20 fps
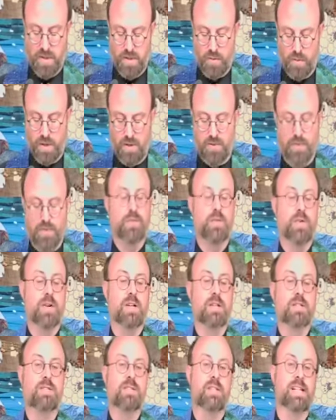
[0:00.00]
one of the
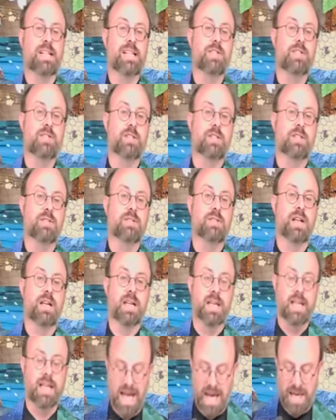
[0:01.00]
First Nations in
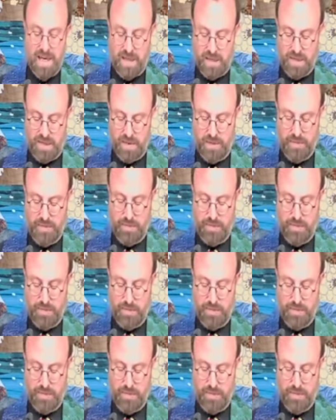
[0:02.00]
Canada,